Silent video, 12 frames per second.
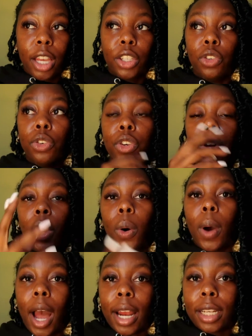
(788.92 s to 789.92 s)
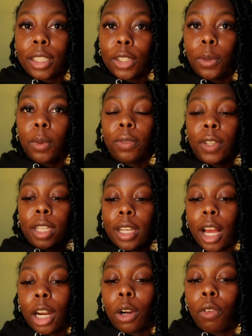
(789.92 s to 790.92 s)
You know how to deal with getting
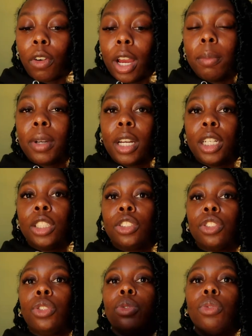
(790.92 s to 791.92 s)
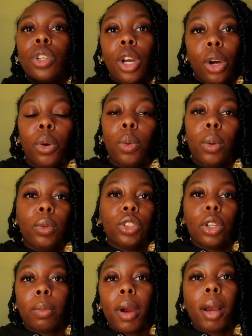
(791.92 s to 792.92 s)
out of a rut because you know what was
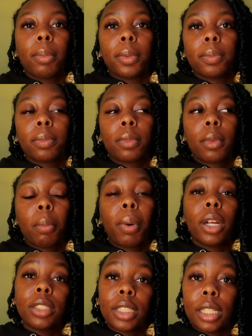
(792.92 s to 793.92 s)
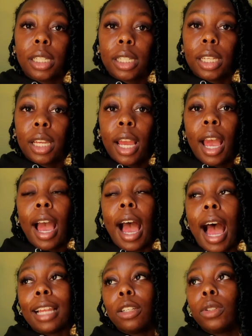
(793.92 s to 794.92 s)
your problem. Personally,
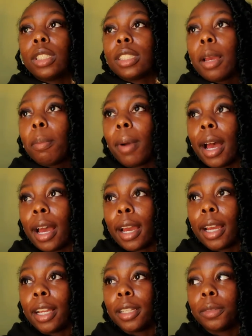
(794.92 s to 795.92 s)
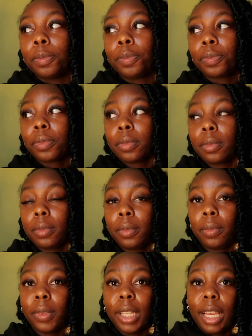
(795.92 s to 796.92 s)
I noticed that mine
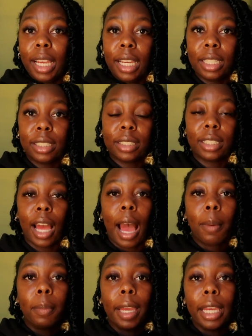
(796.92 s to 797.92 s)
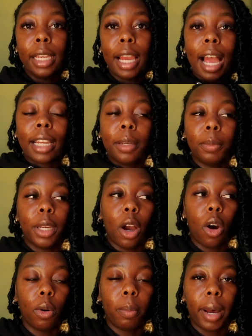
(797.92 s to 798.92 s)
is I can be a
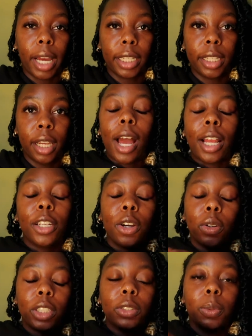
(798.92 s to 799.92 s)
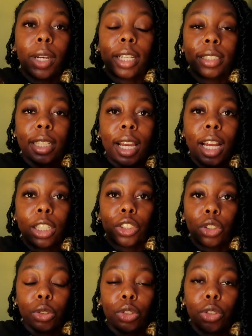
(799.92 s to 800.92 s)
homebody. I notice when I stay out of
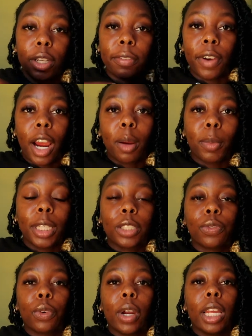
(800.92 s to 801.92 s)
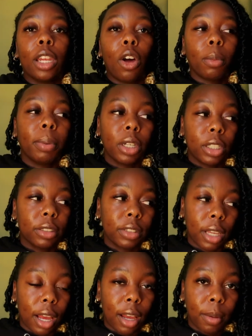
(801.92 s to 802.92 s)
social environments for a long period of
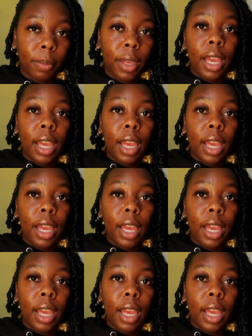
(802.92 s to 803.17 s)
time,